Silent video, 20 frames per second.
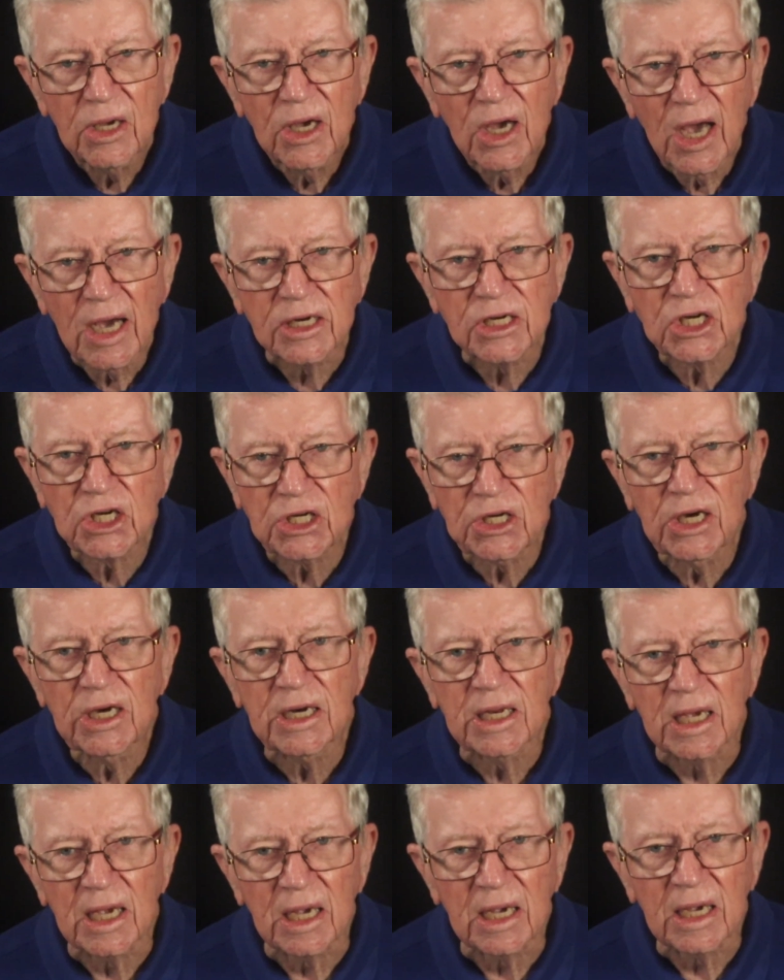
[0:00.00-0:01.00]
and
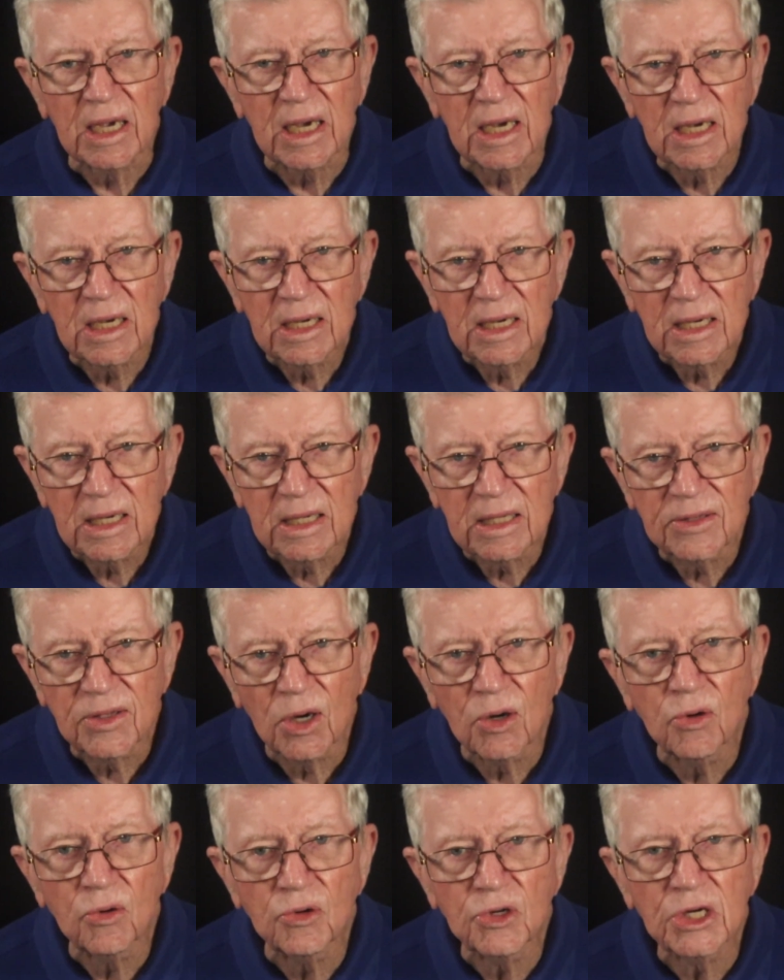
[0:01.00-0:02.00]
study
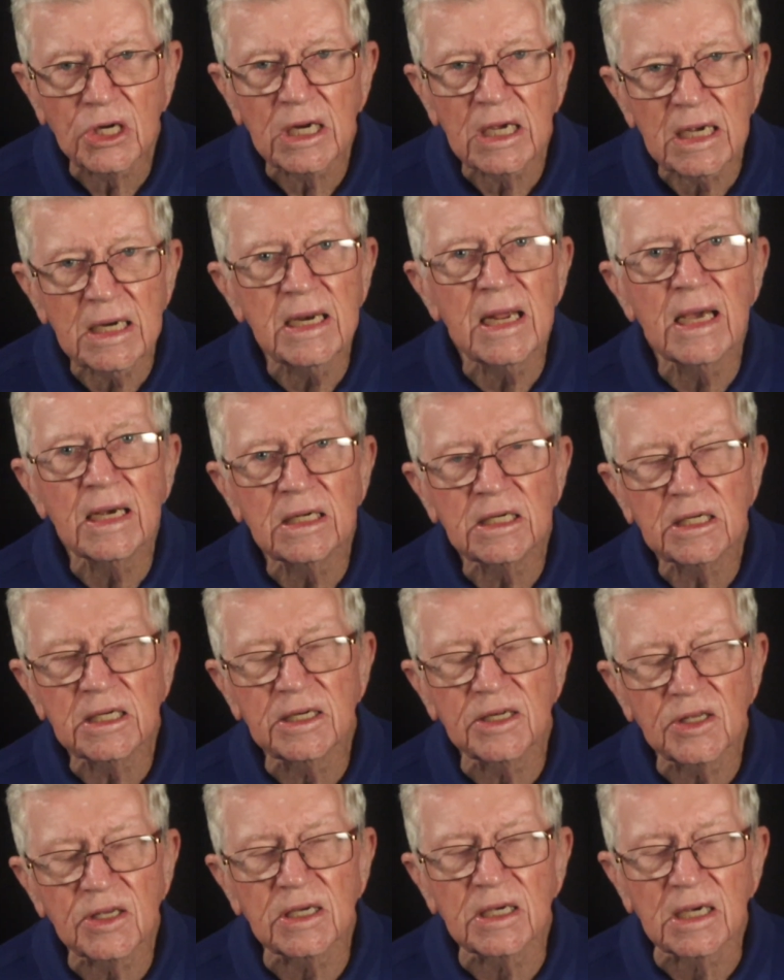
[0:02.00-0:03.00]
those edicts
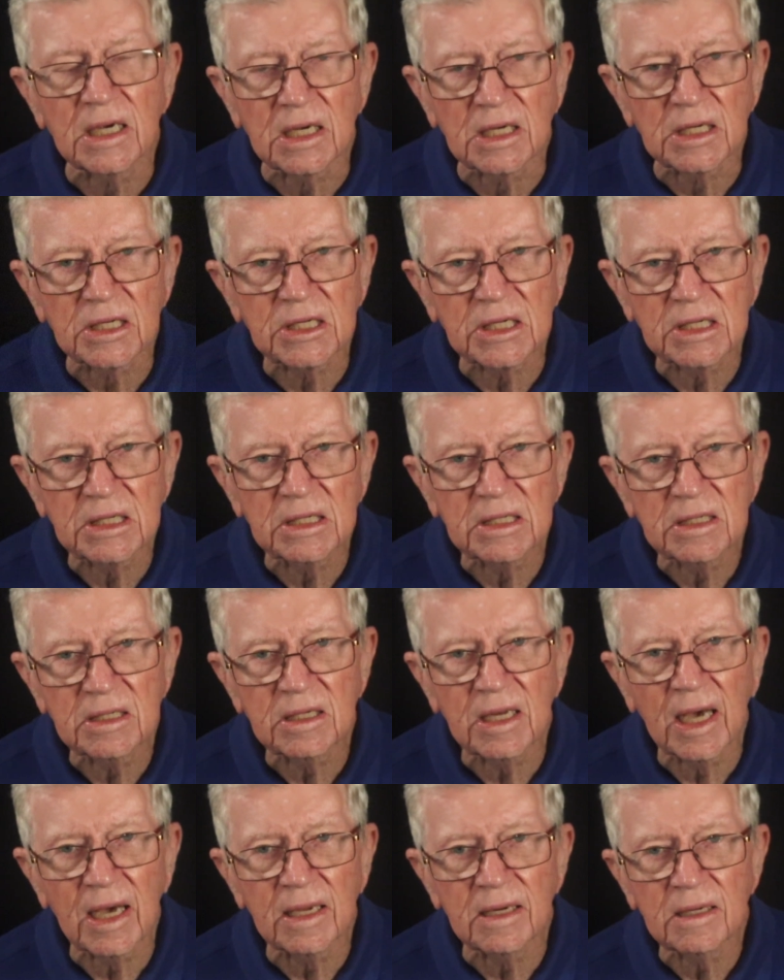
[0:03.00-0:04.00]
and things
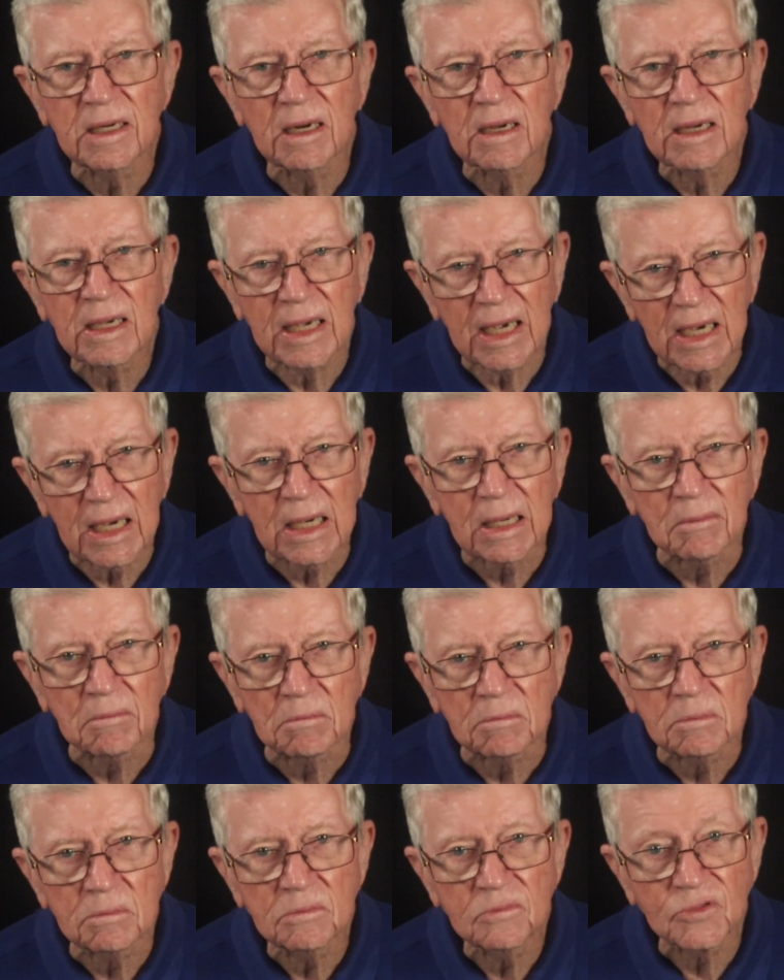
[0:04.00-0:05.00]
that
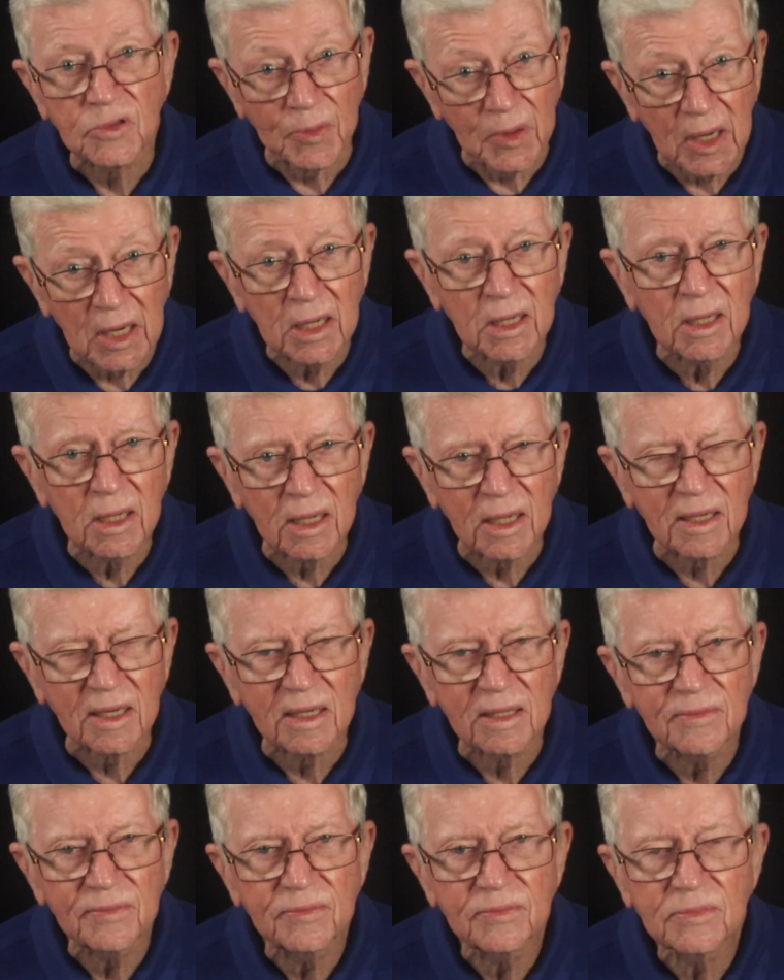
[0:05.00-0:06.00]
came from God.
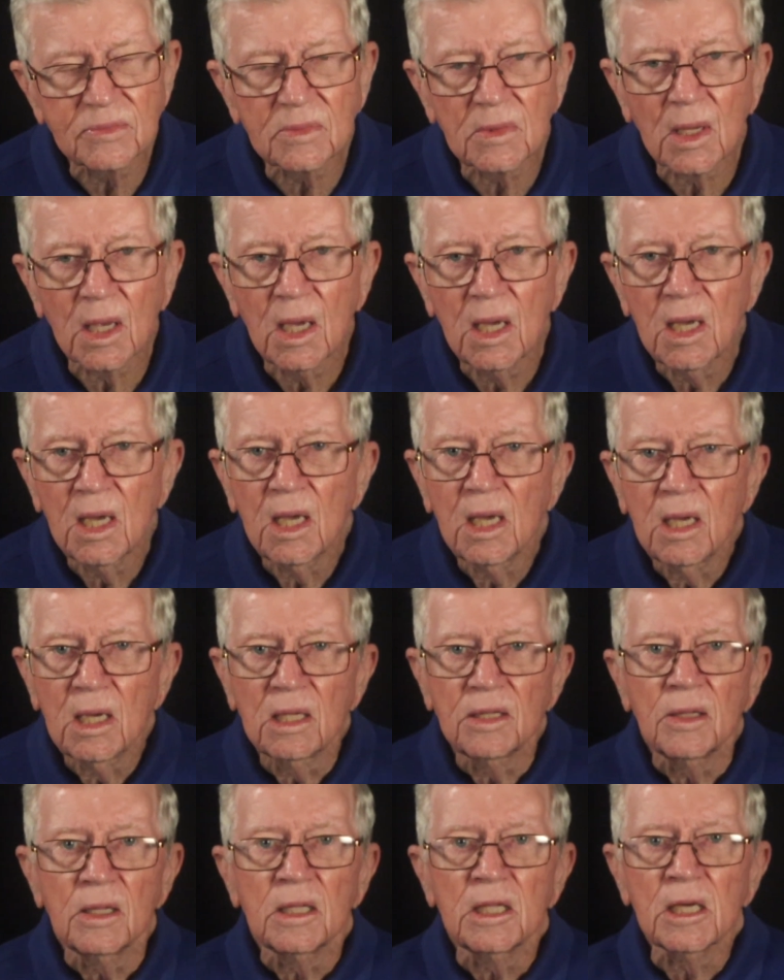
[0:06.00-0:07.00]

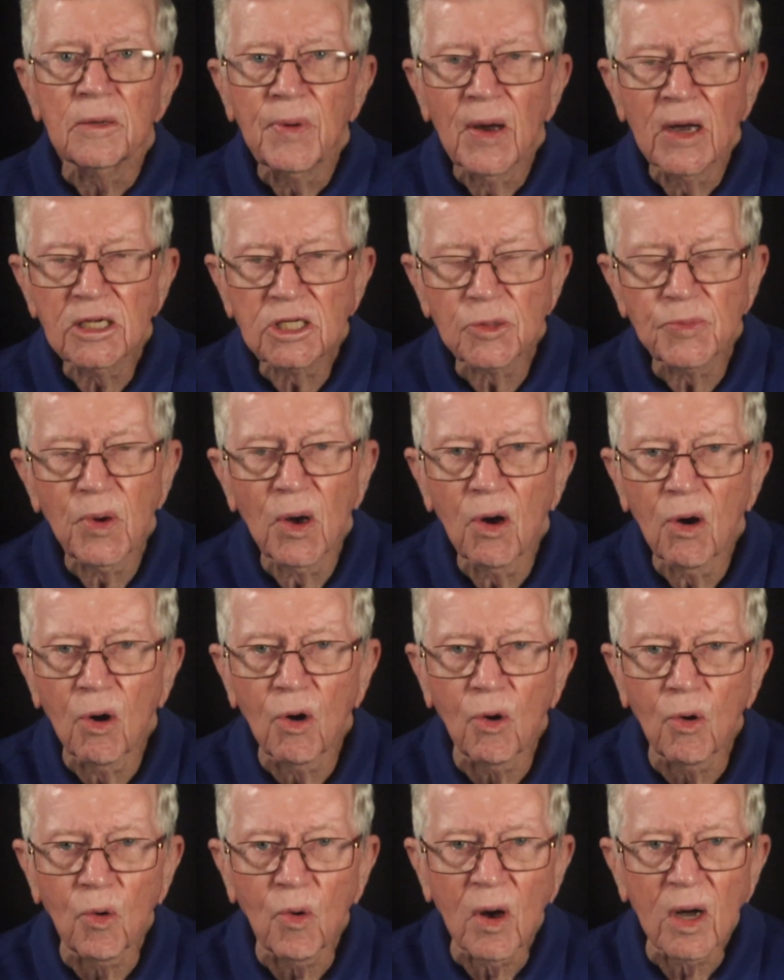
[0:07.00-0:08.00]
The Apostle
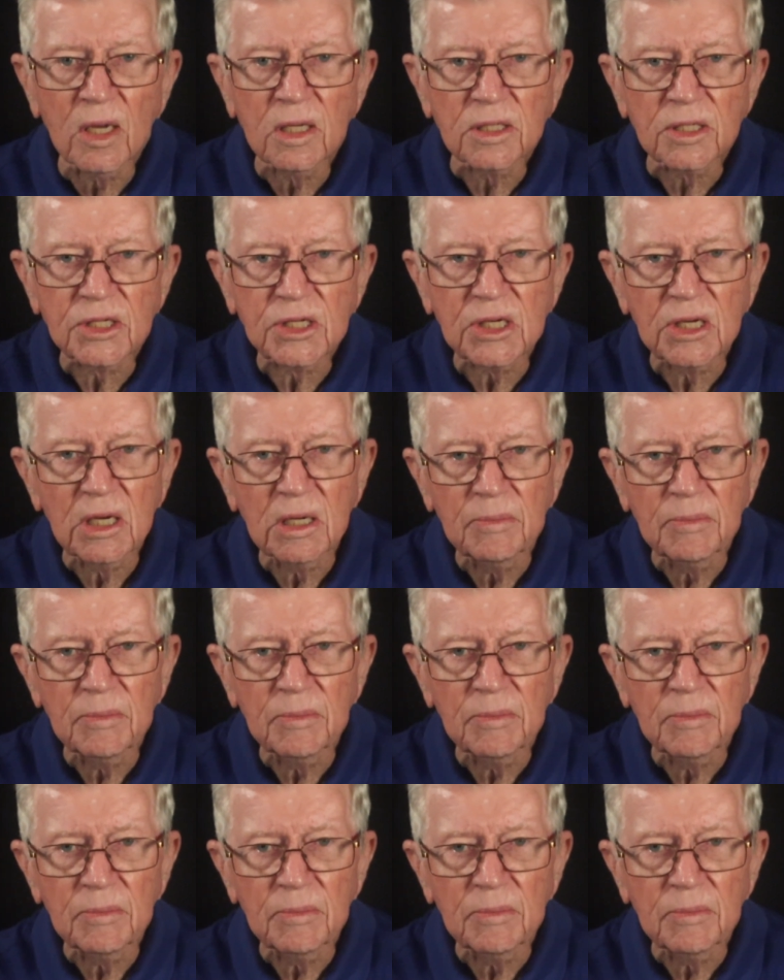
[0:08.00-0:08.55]
Paul was